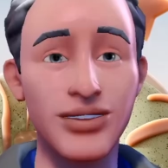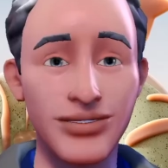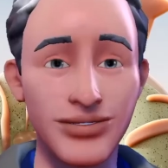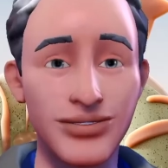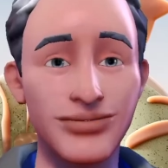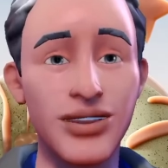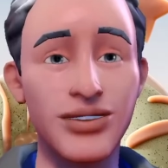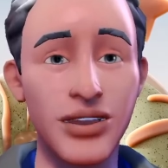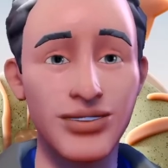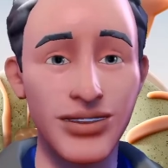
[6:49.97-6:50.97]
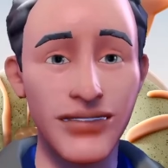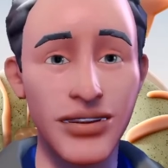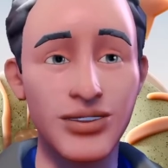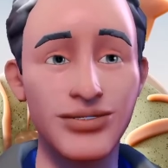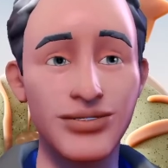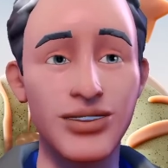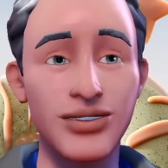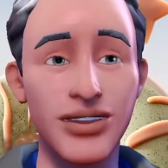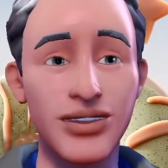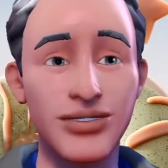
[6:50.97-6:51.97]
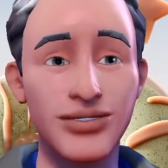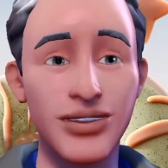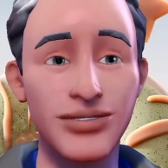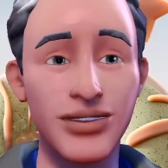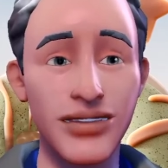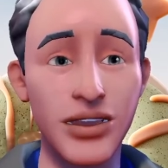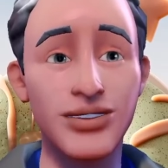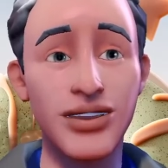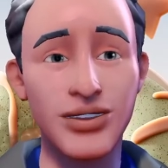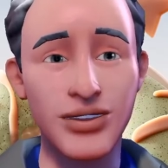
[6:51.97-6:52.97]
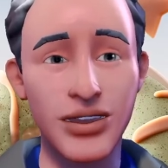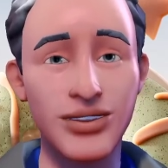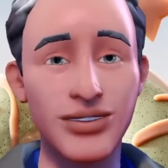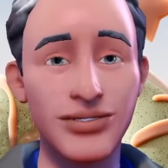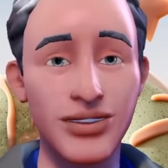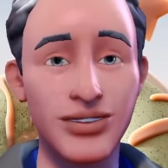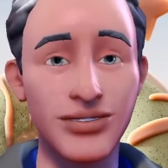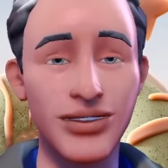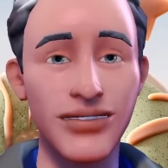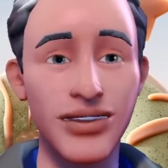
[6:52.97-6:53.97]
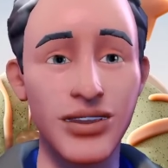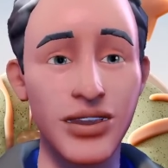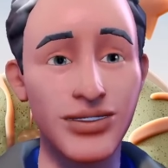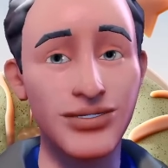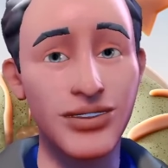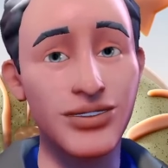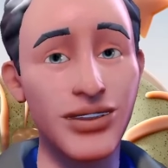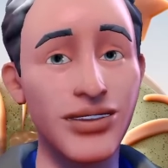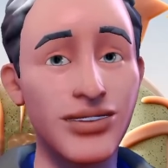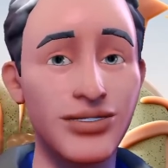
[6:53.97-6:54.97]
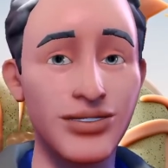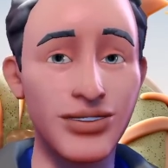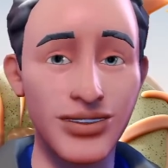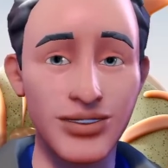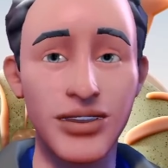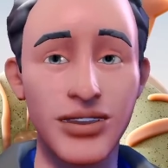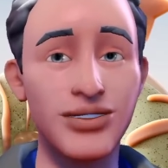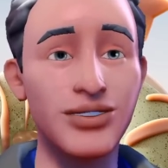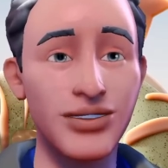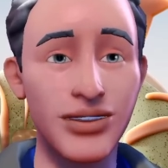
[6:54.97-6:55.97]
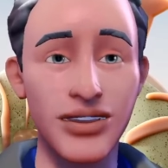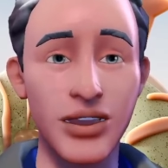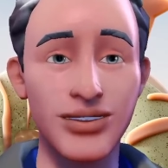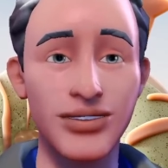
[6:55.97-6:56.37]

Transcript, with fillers: but you have lots of fun here in commercial environments, and you should explore, and there'll be more capabilities coming to avatars in the